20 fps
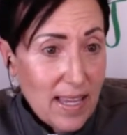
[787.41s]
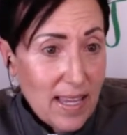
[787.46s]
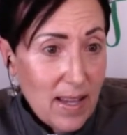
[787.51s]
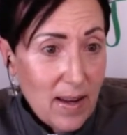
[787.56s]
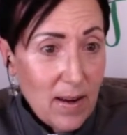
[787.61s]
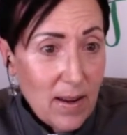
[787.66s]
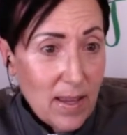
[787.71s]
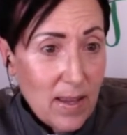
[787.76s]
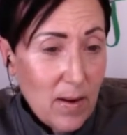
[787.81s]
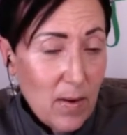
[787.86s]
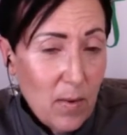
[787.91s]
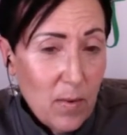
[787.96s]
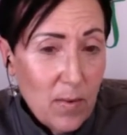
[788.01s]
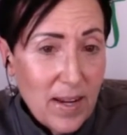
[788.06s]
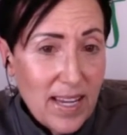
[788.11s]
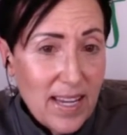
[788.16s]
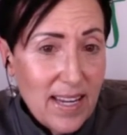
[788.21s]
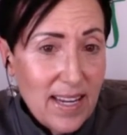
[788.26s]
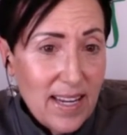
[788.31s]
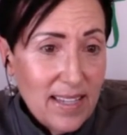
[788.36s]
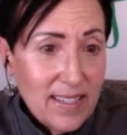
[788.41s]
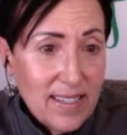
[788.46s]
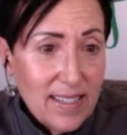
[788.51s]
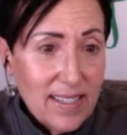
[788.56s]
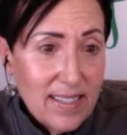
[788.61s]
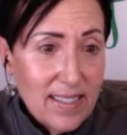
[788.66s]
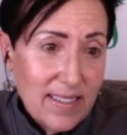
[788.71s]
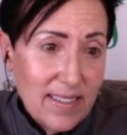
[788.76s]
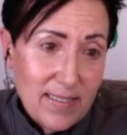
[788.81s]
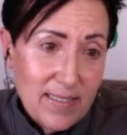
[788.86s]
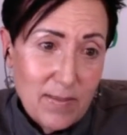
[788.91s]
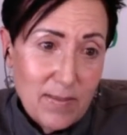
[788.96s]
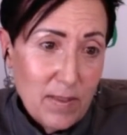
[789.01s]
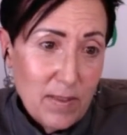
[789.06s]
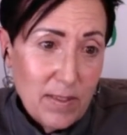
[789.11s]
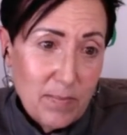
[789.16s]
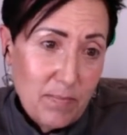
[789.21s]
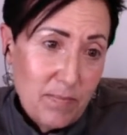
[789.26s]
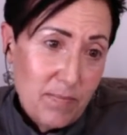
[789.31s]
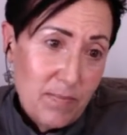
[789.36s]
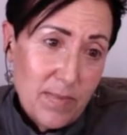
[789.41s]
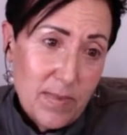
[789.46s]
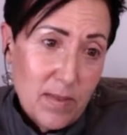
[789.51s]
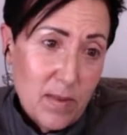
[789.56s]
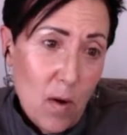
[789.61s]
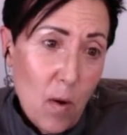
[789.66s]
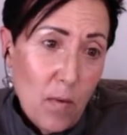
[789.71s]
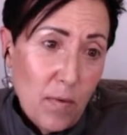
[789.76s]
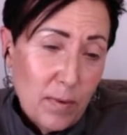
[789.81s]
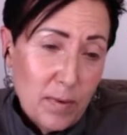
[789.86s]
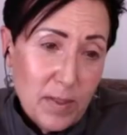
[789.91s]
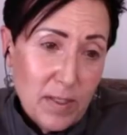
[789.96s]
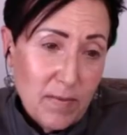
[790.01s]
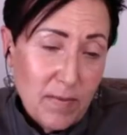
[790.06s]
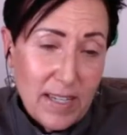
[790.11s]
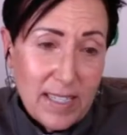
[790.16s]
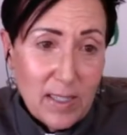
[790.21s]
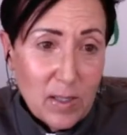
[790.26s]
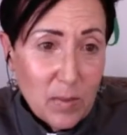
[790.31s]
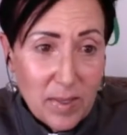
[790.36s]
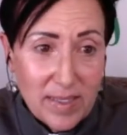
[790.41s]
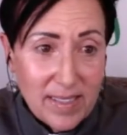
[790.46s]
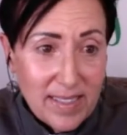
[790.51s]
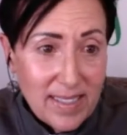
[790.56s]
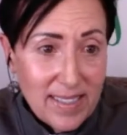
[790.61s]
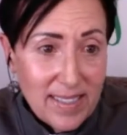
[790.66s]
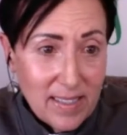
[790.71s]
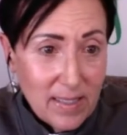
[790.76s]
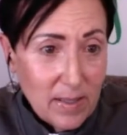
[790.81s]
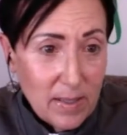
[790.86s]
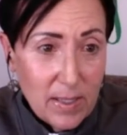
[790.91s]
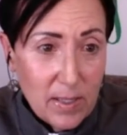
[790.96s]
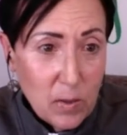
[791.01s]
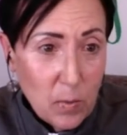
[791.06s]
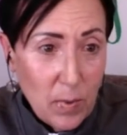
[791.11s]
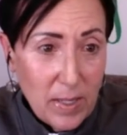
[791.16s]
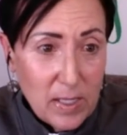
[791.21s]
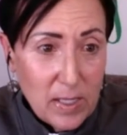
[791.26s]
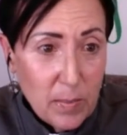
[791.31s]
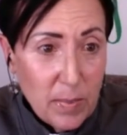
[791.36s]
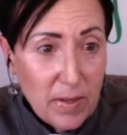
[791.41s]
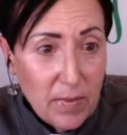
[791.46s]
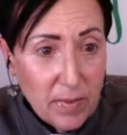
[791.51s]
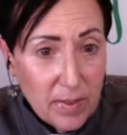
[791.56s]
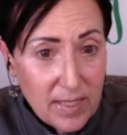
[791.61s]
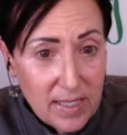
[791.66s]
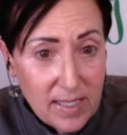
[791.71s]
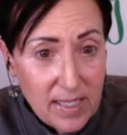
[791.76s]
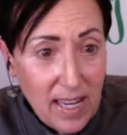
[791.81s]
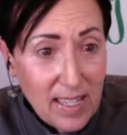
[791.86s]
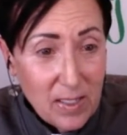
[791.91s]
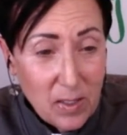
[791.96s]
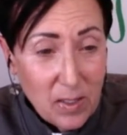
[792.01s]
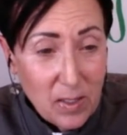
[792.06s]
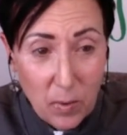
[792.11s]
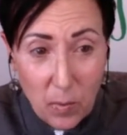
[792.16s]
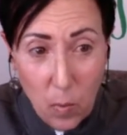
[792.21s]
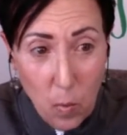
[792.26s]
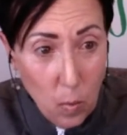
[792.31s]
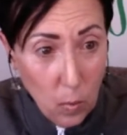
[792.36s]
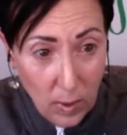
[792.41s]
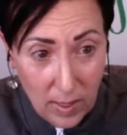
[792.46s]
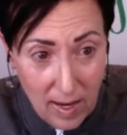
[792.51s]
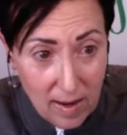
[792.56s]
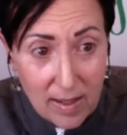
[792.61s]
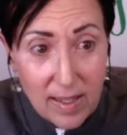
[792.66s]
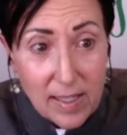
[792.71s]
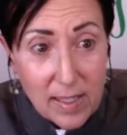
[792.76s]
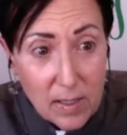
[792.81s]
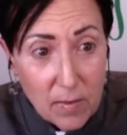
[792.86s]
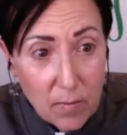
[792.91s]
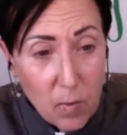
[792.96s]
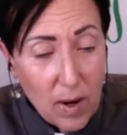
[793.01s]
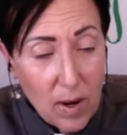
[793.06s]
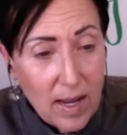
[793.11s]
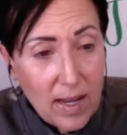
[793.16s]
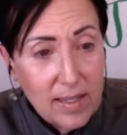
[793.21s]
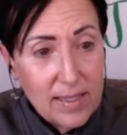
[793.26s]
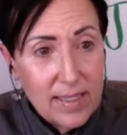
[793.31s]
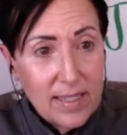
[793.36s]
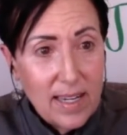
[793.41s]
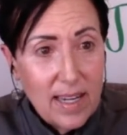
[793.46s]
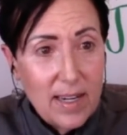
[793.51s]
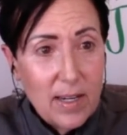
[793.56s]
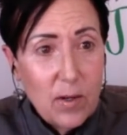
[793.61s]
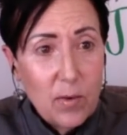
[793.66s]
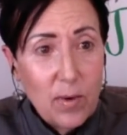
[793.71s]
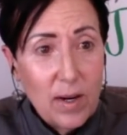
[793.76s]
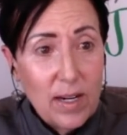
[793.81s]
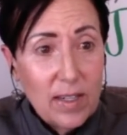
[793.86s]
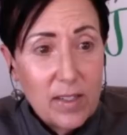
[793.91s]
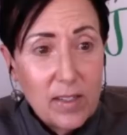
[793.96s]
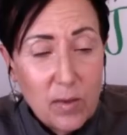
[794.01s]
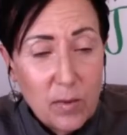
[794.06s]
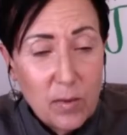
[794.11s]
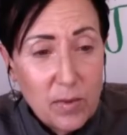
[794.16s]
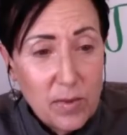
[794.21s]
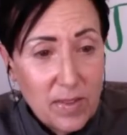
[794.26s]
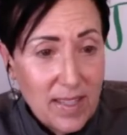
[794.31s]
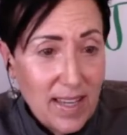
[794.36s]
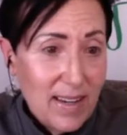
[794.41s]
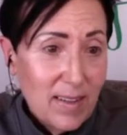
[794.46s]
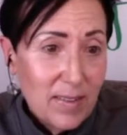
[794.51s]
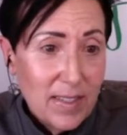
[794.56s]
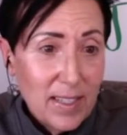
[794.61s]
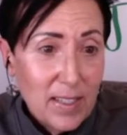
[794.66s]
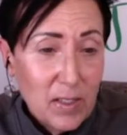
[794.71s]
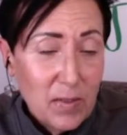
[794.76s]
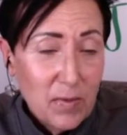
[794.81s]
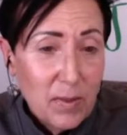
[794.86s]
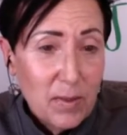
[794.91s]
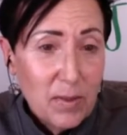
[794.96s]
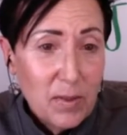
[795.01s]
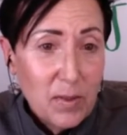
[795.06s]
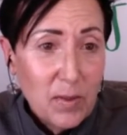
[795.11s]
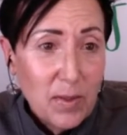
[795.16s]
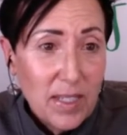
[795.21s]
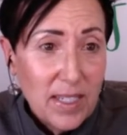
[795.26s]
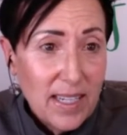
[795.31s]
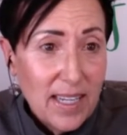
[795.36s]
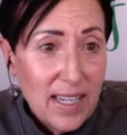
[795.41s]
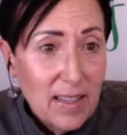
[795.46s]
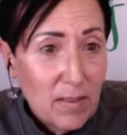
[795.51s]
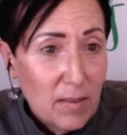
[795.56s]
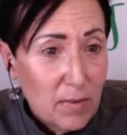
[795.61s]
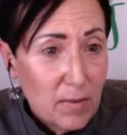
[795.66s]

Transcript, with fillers: you know, eating no fruits and vegetables is a recipe for disaster, regardless of what kind of diet you're on, because those are the healthiest foods you can eat.